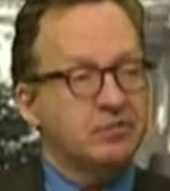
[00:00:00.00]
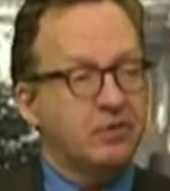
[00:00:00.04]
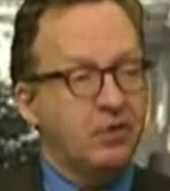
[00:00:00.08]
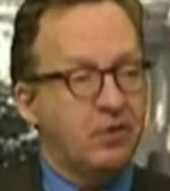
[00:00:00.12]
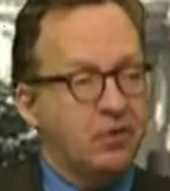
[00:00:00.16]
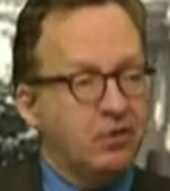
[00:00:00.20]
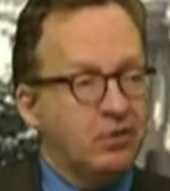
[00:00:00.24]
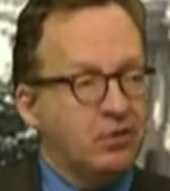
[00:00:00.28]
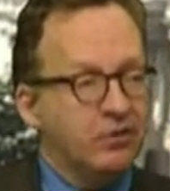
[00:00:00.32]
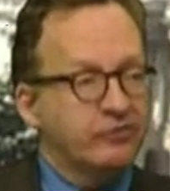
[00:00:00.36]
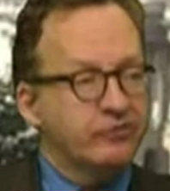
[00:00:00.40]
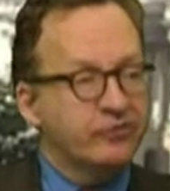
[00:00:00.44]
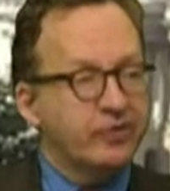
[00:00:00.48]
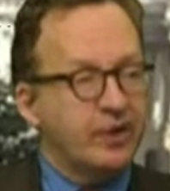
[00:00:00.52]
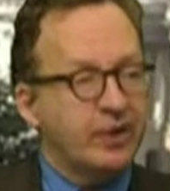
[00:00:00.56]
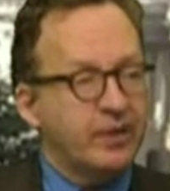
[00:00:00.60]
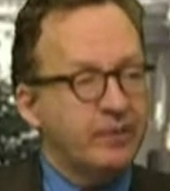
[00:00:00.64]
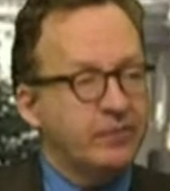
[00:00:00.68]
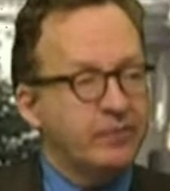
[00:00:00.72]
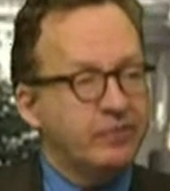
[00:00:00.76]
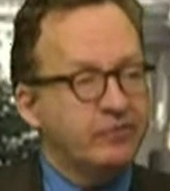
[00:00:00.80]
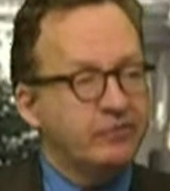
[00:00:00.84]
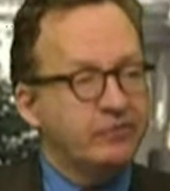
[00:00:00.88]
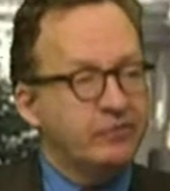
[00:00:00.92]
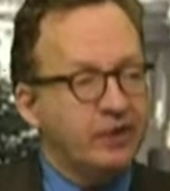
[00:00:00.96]

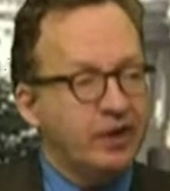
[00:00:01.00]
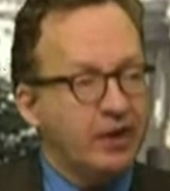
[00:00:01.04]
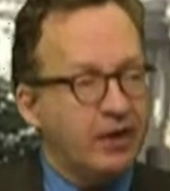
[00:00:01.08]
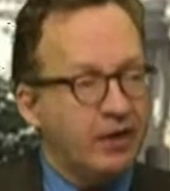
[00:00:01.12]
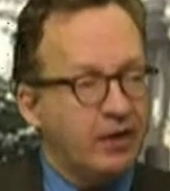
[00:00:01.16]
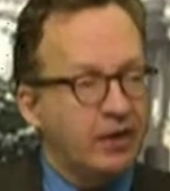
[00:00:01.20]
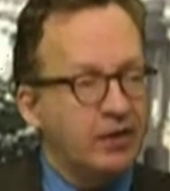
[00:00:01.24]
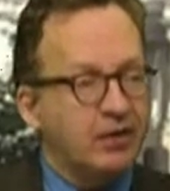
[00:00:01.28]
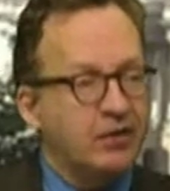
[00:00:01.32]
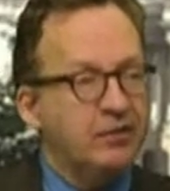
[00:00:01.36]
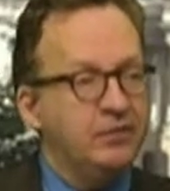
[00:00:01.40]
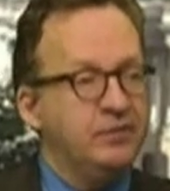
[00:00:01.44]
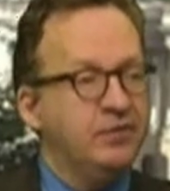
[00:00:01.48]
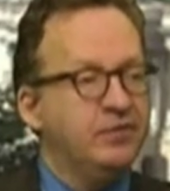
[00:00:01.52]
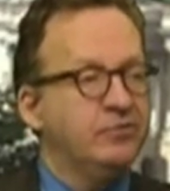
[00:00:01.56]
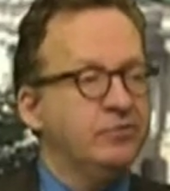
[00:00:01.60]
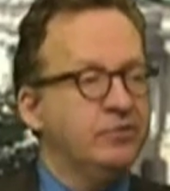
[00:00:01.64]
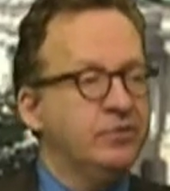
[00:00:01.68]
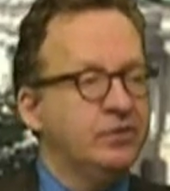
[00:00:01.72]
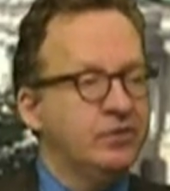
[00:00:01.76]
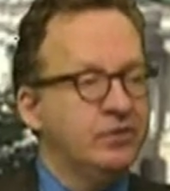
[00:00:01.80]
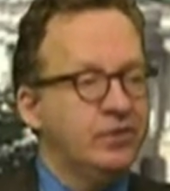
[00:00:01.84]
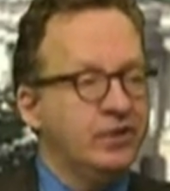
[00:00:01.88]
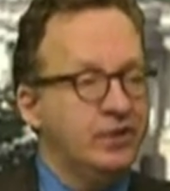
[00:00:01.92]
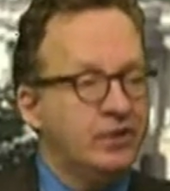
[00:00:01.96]
Alzheimer's care is
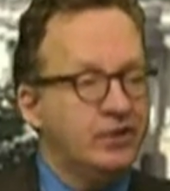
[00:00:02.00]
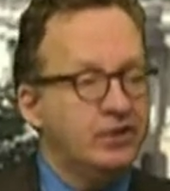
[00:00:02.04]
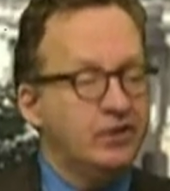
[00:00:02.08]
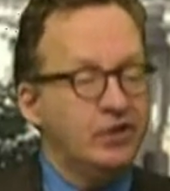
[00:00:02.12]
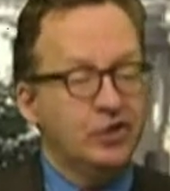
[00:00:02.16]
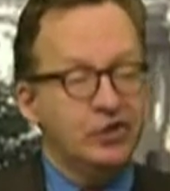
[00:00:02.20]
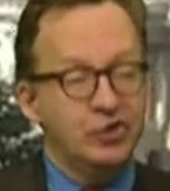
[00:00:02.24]
going to hit